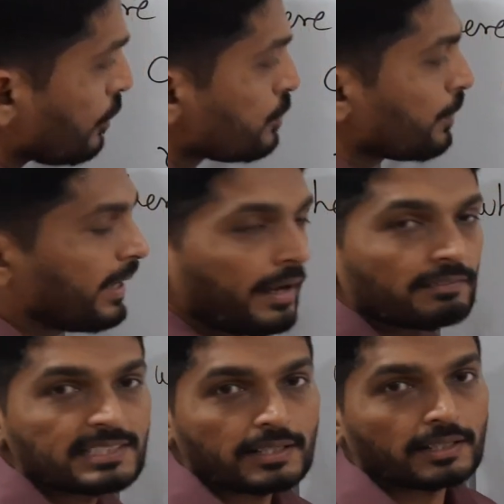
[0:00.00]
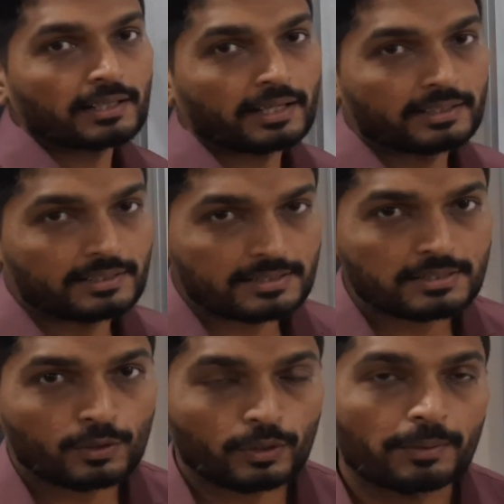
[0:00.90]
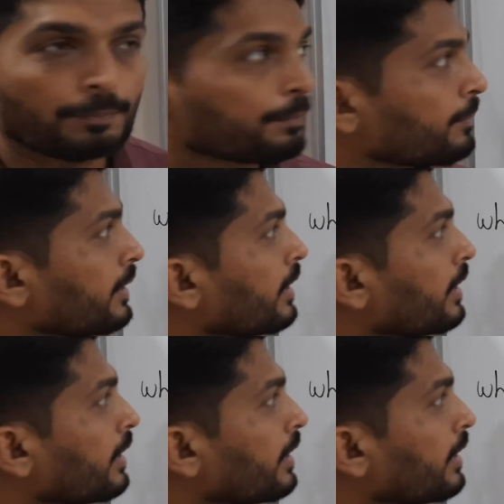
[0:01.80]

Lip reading: So we have a circle like this, okay?